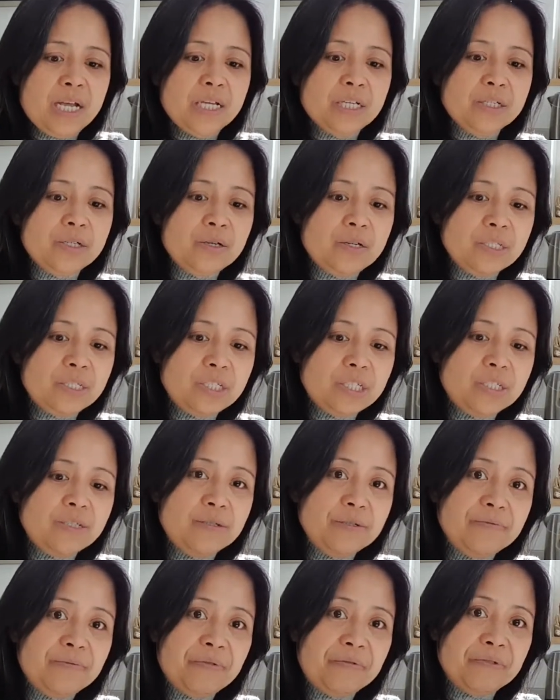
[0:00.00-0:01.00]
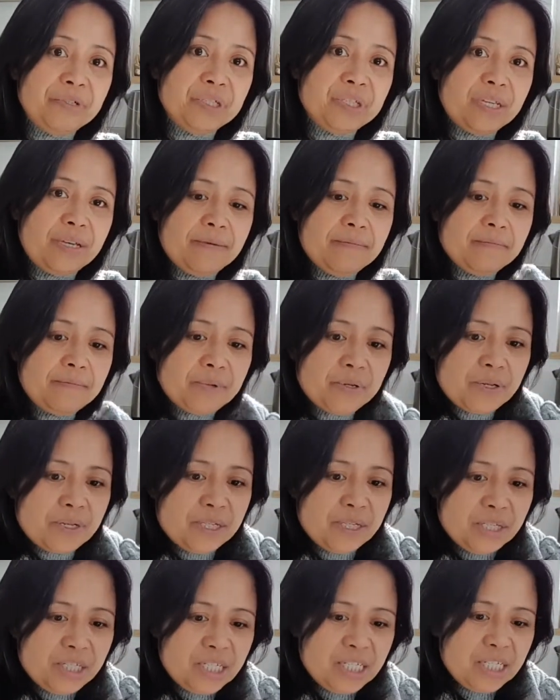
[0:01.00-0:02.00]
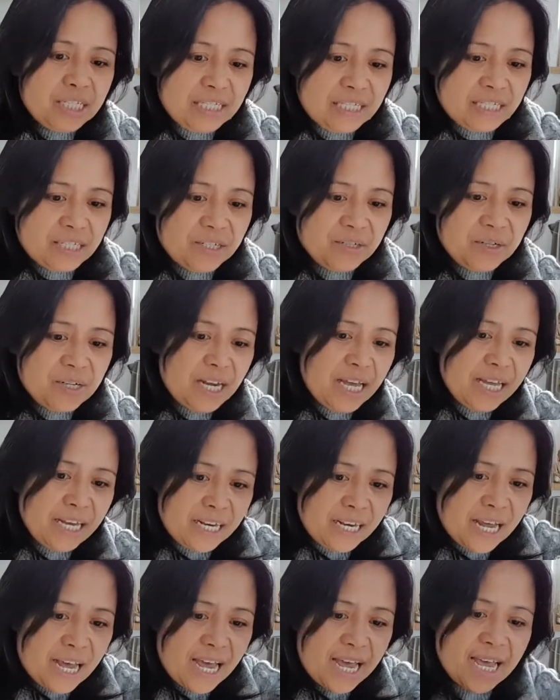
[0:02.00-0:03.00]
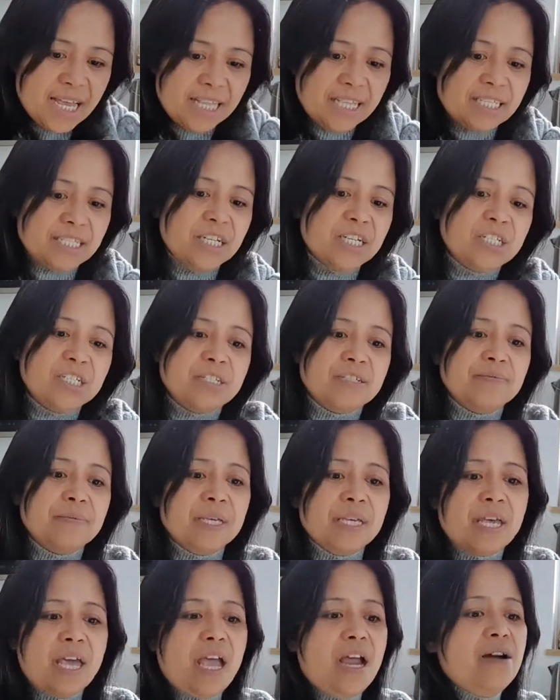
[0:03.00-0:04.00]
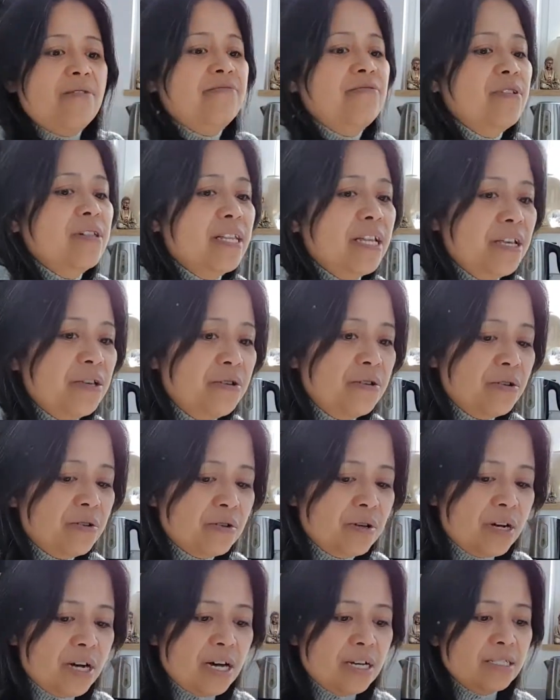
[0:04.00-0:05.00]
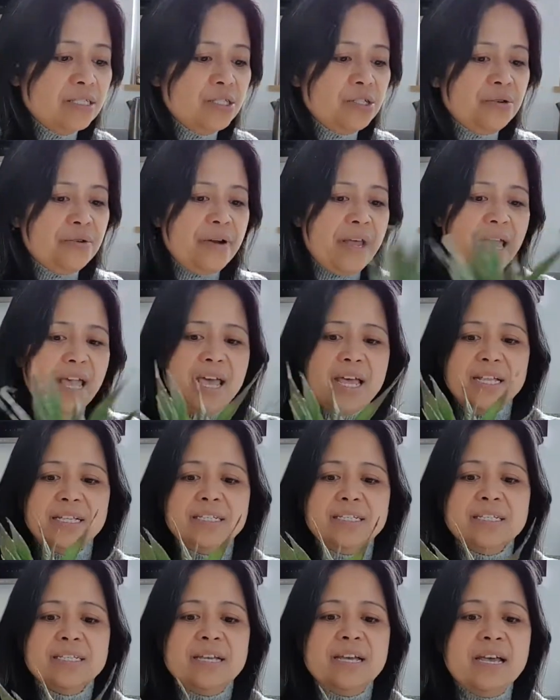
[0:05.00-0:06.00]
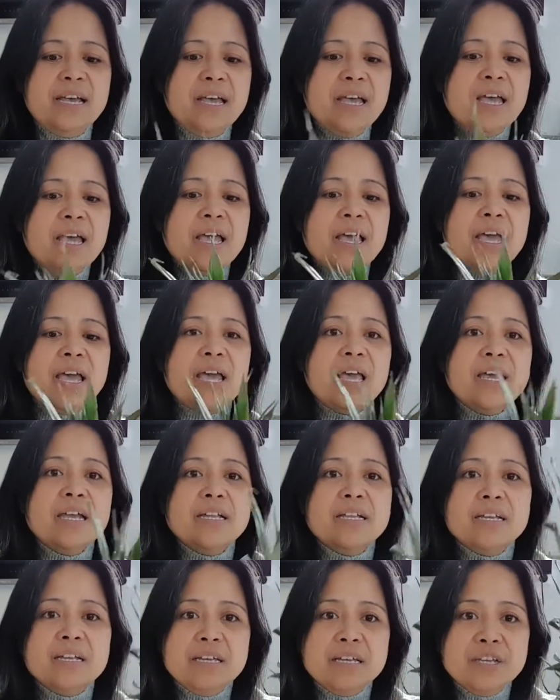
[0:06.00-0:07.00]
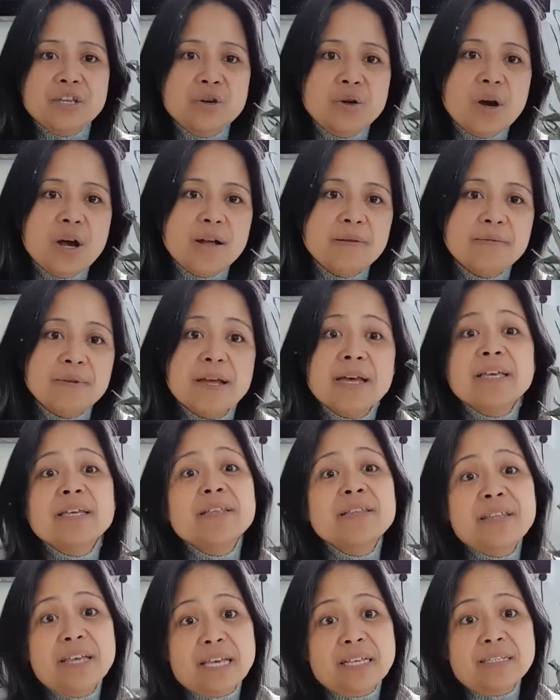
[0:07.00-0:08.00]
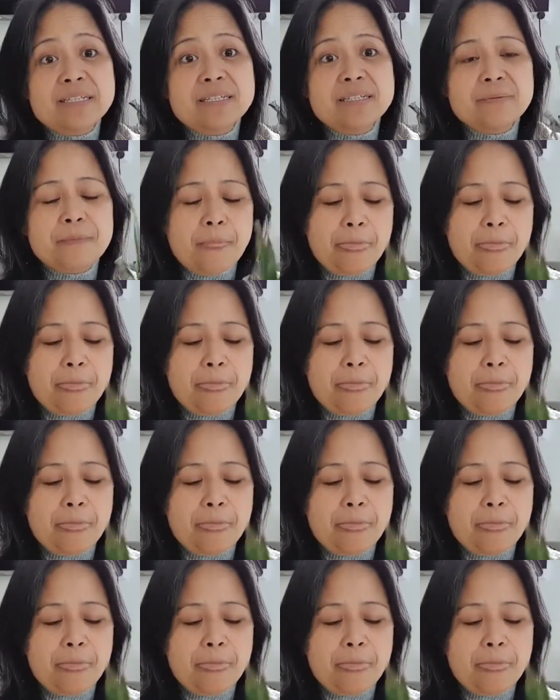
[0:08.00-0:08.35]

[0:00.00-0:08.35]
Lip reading: So it's just very simple. You just do like that, just to be careful that you don't cut your hands. And you have like this.